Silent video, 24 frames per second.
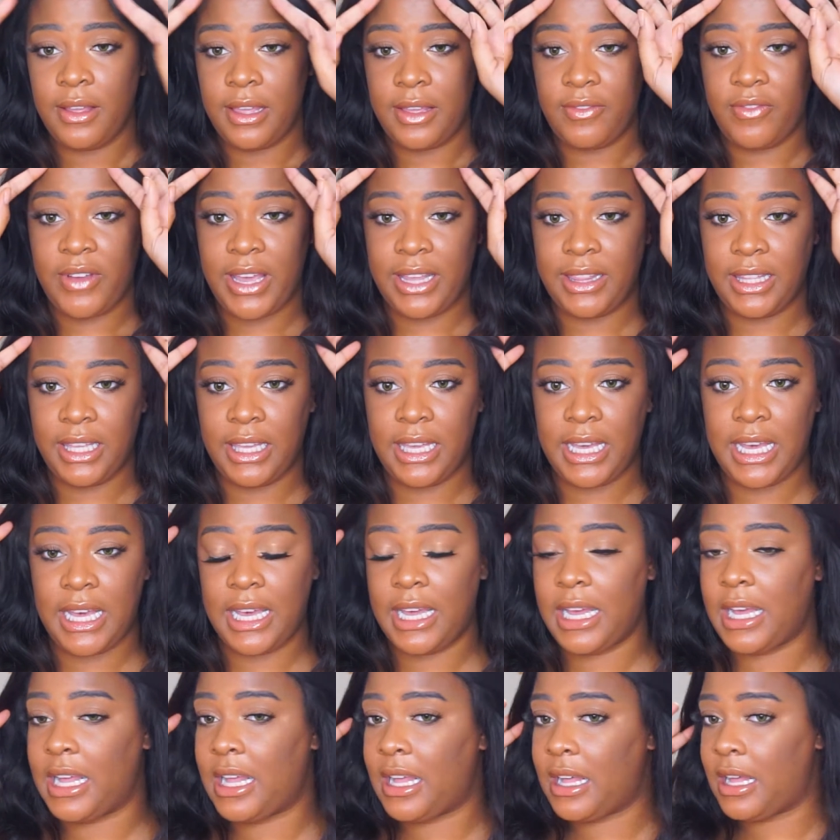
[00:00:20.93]
Finally
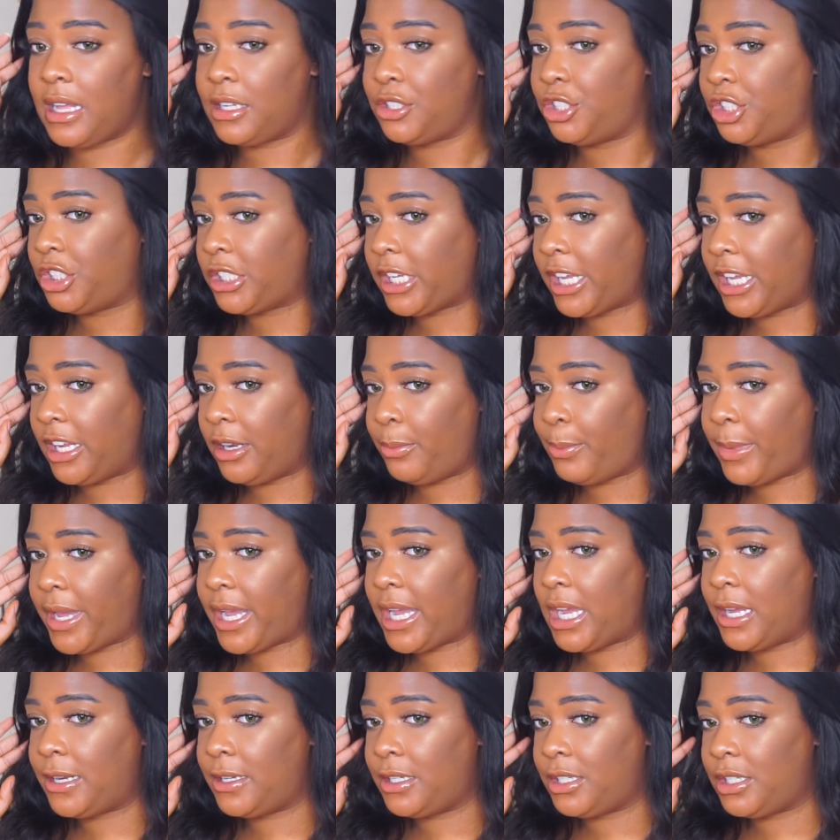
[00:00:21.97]
got shade
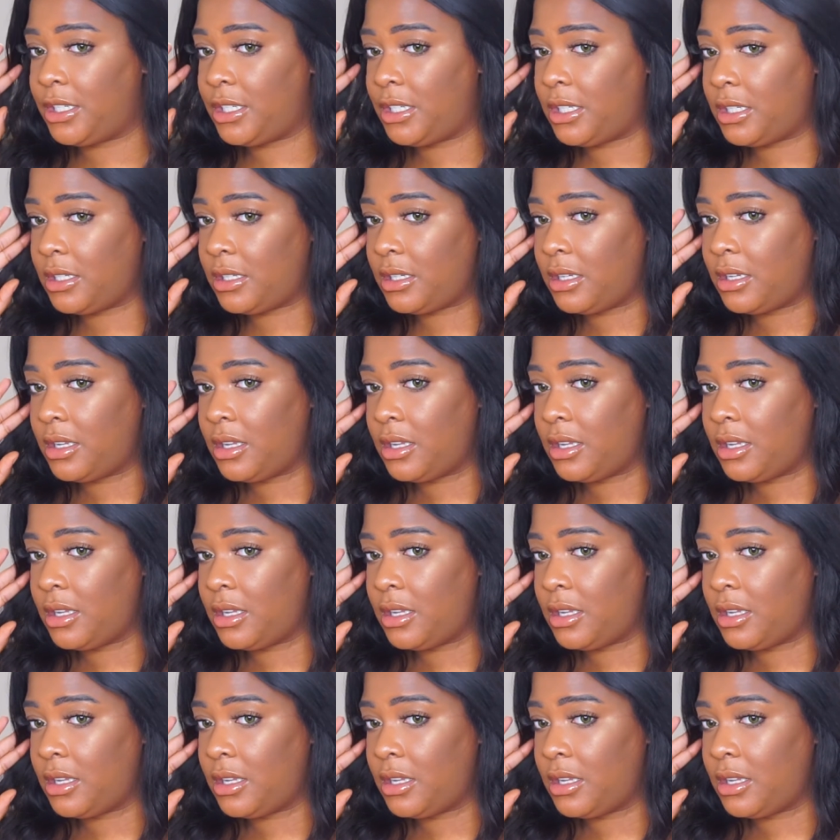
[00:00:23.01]
matched.